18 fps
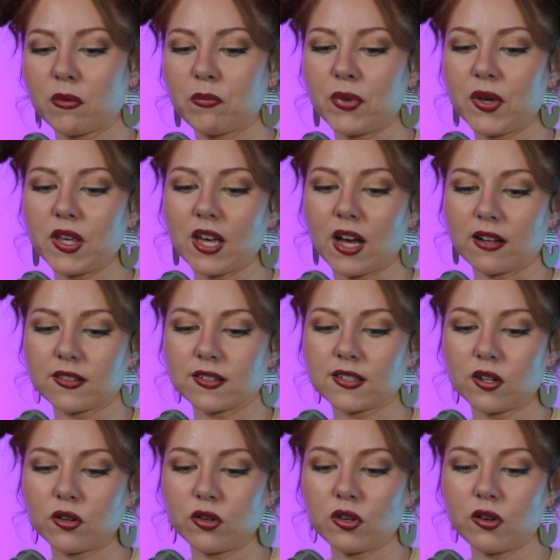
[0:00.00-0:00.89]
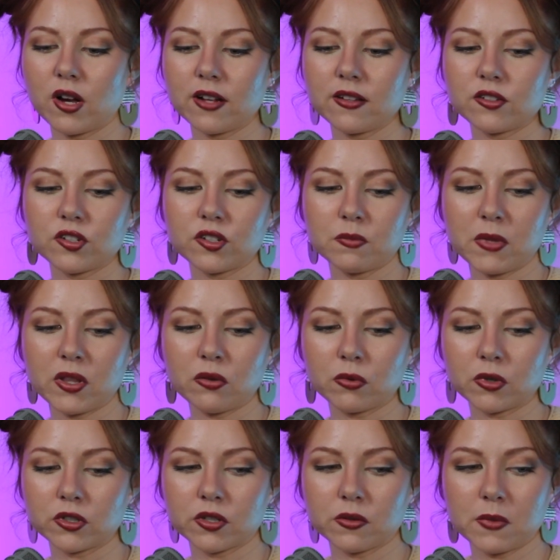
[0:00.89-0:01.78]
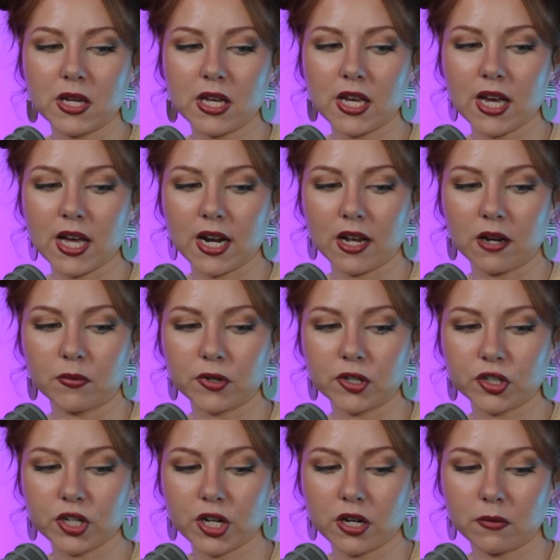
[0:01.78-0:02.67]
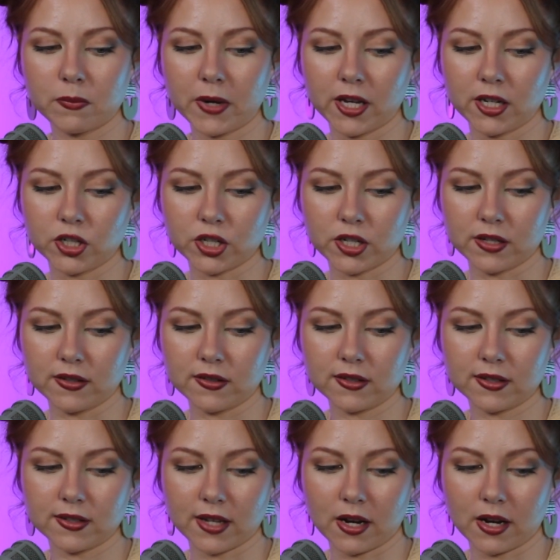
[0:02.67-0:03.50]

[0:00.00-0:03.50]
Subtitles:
But yeah, so you guys just mean the world to me, and I appreciate your patience,